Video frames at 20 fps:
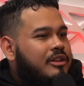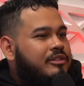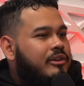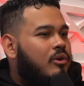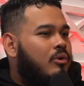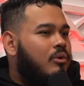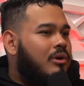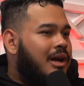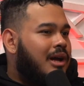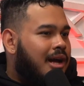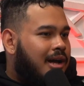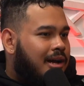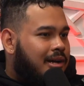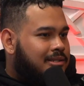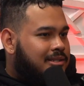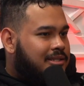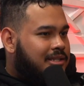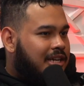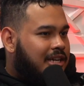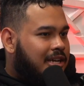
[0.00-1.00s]
out their own
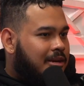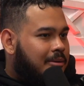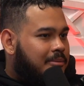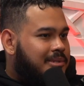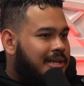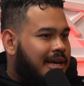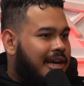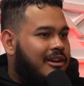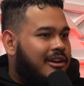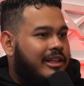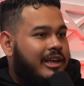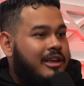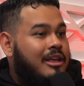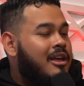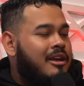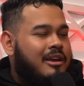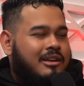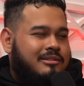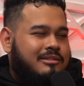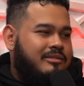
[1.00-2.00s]
concepts, how to like,
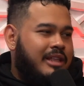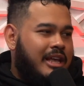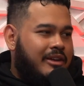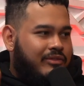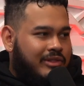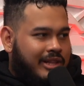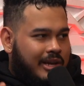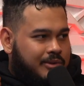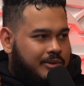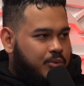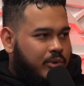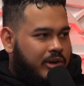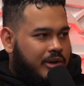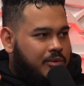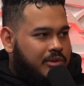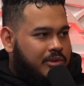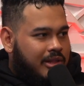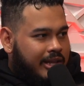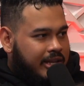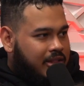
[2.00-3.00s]
because thankfully I was
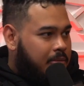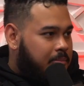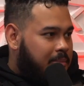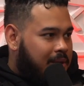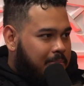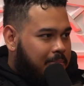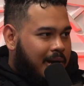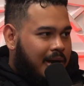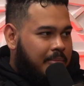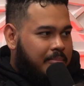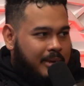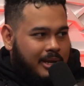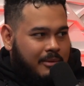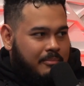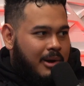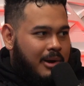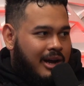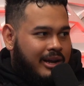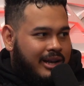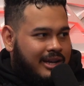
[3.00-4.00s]
working with like the big po- big
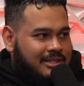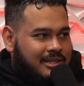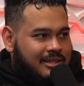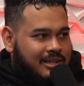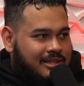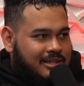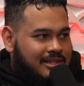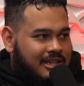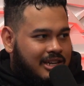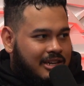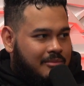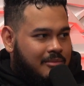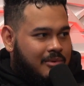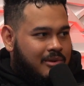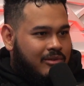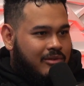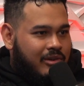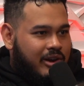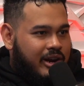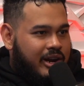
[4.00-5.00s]
podcast at that time. Off
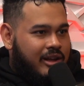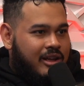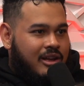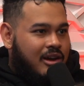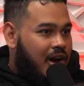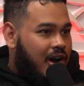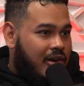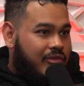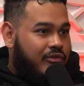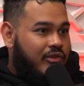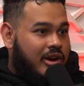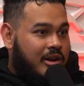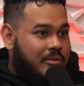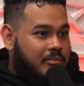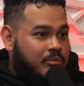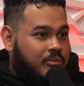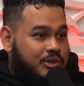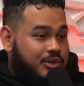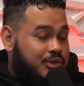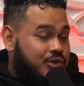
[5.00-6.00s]
rip, right? Sure. Off rip,
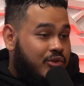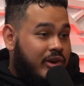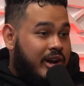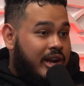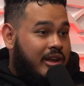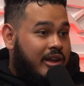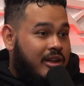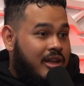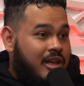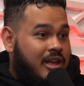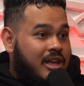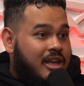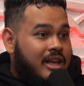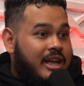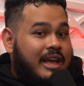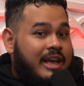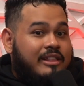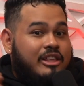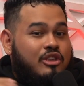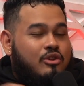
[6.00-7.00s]
which yeah, is great. Off rip is
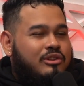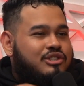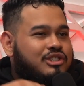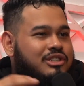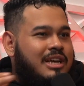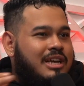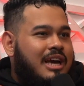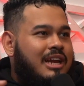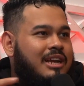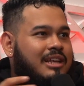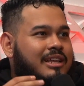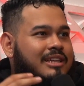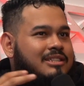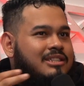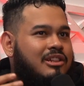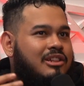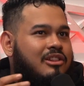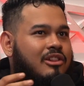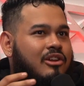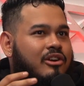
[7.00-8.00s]
crazy. And then you yeah. just kind of get
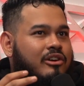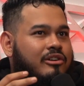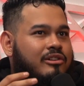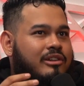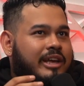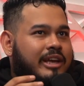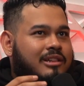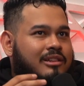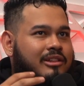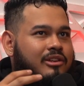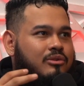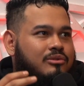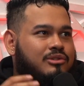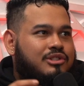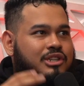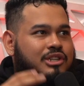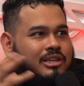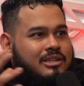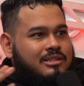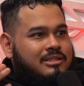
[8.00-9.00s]
to learn like little
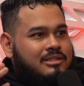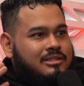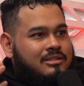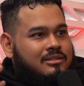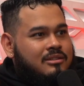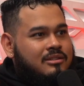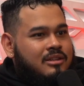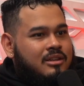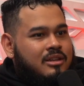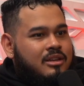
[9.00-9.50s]
gist